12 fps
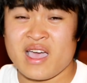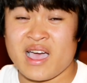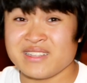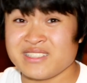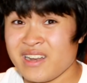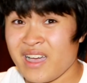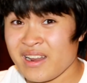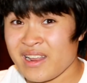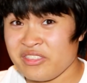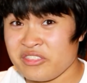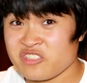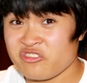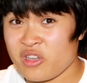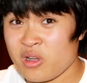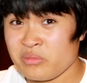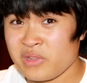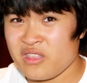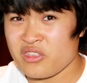I did not hate this
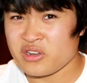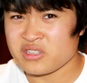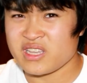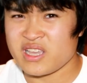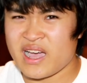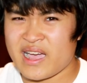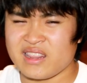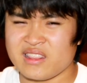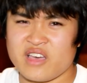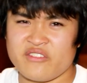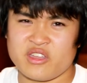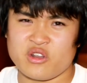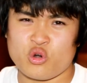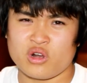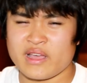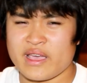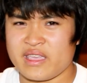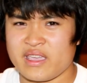film, neither did I love it or
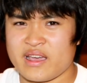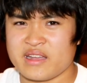like it.